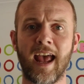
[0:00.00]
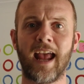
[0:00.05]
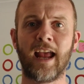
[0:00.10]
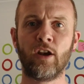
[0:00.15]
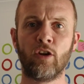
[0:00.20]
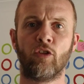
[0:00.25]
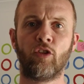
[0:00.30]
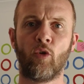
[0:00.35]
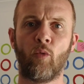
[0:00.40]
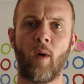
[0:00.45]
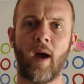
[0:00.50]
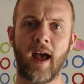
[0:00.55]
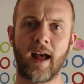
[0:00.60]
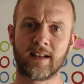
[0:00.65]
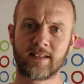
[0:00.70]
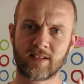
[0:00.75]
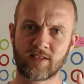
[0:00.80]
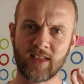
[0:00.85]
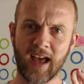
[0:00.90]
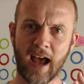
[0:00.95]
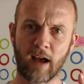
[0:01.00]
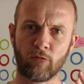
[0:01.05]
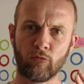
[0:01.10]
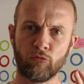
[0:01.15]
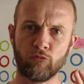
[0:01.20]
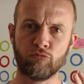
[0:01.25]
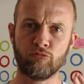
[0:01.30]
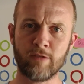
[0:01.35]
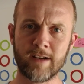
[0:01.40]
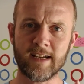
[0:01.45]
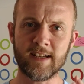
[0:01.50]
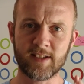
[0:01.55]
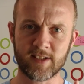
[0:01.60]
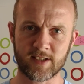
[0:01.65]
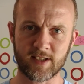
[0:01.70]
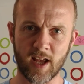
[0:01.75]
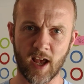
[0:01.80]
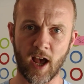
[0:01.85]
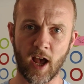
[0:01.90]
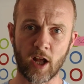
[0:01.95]
In other words, that
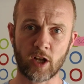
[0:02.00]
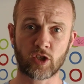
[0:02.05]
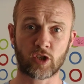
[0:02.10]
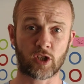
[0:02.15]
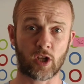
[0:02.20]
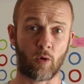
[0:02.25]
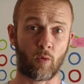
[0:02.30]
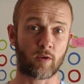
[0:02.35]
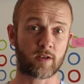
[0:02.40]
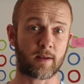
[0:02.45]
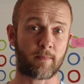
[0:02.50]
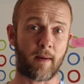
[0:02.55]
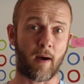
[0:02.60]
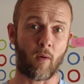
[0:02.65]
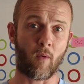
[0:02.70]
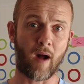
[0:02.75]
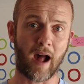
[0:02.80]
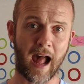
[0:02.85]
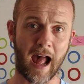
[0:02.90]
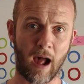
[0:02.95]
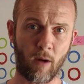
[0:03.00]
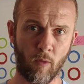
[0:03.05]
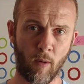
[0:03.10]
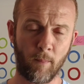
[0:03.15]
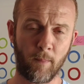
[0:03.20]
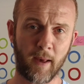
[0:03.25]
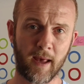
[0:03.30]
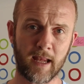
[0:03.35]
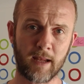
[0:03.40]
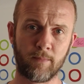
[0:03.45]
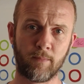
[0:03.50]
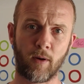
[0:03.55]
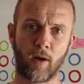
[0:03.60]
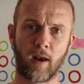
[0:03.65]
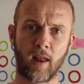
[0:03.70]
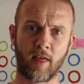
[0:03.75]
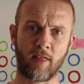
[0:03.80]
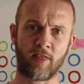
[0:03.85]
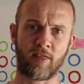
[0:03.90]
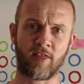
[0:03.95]
research that was about our
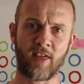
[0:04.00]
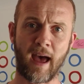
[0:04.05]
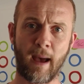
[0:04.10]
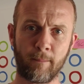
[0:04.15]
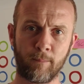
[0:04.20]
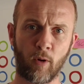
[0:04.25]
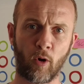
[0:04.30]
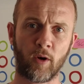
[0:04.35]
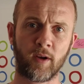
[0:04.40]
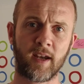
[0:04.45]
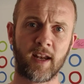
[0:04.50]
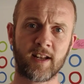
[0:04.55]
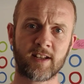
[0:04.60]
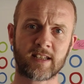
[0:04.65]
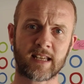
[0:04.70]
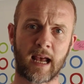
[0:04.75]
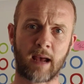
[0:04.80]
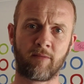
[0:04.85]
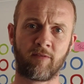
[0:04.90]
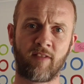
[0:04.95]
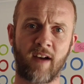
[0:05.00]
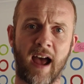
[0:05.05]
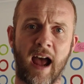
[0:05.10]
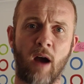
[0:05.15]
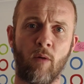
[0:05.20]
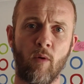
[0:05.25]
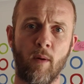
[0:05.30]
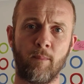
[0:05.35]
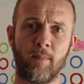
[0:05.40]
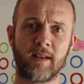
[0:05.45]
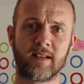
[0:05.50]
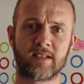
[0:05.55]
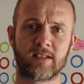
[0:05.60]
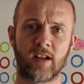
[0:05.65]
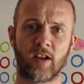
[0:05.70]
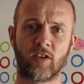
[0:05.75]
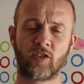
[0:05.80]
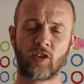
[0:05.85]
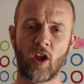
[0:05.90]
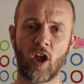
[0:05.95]
people at that point in time for our
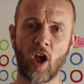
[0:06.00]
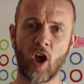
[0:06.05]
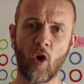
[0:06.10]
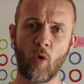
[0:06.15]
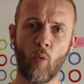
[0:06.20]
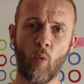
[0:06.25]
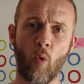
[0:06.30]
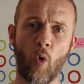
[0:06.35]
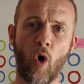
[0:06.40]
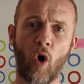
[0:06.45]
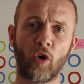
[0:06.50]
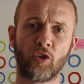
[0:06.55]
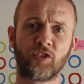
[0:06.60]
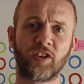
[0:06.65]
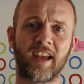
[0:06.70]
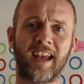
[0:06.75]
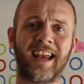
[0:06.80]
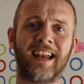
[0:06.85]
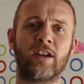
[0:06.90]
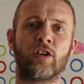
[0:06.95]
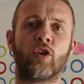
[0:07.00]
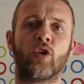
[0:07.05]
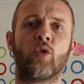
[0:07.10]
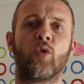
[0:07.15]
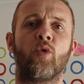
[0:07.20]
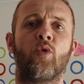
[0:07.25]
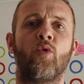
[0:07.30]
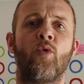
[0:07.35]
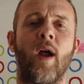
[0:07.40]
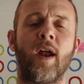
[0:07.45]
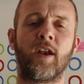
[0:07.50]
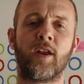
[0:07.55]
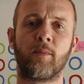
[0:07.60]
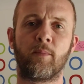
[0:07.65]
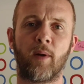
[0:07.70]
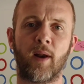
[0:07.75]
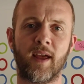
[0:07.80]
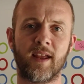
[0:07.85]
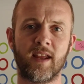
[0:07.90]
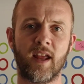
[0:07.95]
business was
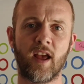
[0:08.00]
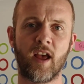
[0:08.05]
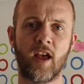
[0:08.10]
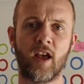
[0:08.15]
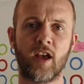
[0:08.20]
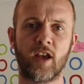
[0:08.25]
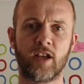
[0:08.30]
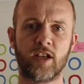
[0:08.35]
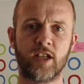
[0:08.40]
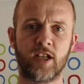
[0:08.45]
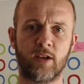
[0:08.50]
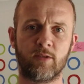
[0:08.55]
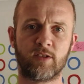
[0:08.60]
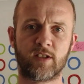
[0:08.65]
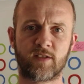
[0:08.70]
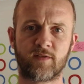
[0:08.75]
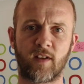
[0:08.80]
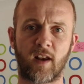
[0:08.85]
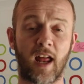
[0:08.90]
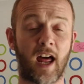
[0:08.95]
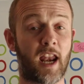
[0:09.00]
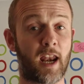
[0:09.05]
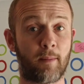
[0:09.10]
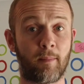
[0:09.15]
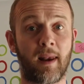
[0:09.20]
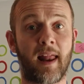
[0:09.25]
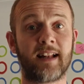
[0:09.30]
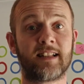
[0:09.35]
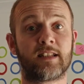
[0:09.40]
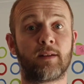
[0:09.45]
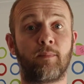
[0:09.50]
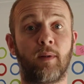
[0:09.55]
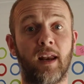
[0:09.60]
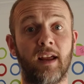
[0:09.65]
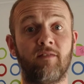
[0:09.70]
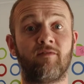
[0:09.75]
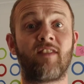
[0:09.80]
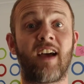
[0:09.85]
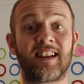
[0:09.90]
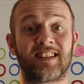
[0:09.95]
incredibly useful. And I'm led to
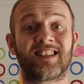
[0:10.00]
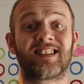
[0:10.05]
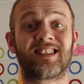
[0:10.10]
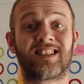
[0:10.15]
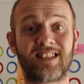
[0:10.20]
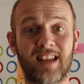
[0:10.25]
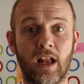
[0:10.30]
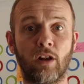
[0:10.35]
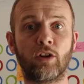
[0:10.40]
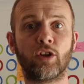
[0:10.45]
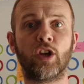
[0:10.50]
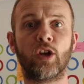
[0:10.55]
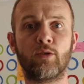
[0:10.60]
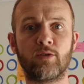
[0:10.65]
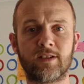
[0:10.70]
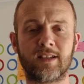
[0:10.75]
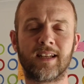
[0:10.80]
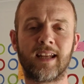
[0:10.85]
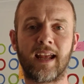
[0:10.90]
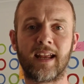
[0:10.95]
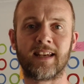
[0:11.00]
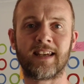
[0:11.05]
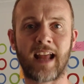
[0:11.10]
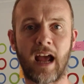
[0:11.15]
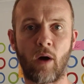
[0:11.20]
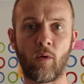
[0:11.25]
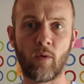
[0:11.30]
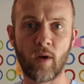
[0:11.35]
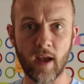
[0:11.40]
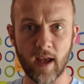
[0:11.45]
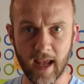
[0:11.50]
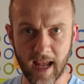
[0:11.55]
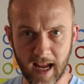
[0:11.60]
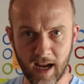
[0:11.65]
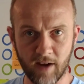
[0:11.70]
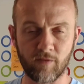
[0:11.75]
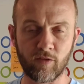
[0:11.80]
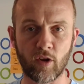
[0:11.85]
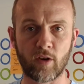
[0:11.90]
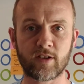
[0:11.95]
believe they're still using it now,
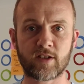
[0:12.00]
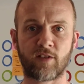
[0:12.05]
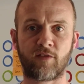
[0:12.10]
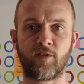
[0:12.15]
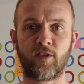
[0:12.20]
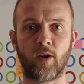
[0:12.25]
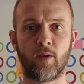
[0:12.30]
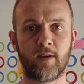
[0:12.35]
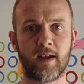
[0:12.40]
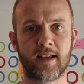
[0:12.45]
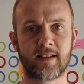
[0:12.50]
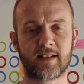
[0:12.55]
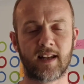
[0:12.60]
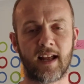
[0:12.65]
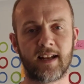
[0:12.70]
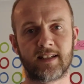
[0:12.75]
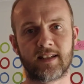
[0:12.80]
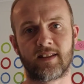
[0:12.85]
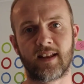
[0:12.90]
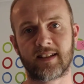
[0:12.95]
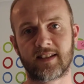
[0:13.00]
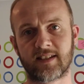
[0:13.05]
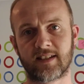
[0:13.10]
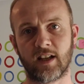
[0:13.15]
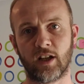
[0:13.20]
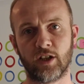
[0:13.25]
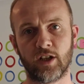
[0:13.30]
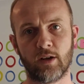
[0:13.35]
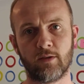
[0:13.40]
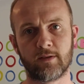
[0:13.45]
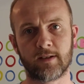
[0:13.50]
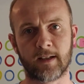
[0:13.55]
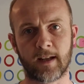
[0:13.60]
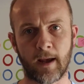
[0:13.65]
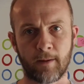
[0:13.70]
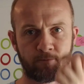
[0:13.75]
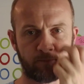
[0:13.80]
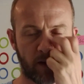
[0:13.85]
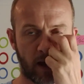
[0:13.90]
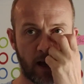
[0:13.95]
even though it's a few years later, they're still using
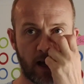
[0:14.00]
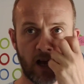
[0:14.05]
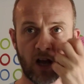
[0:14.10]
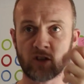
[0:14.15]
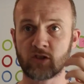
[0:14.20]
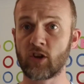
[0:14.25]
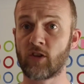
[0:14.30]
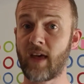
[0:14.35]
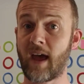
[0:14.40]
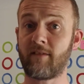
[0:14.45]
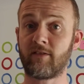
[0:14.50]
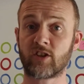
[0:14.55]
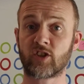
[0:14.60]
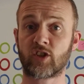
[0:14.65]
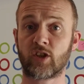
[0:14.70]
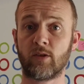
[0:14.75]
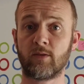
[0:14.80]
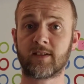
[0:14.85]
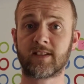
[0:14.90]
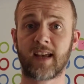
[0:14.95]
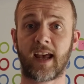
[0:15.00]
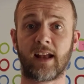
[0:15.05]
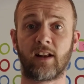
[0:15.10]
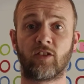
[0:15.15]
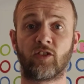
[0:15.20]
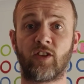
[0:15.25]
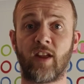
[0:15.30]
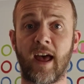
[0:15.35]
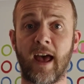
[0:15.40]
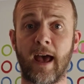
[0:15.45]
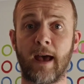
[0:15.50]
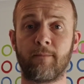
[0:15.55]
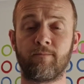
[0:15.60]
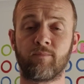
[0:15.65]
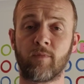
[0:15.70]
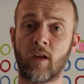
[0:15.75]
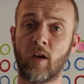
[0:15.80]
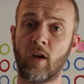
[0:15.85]
it. So there are two tales there.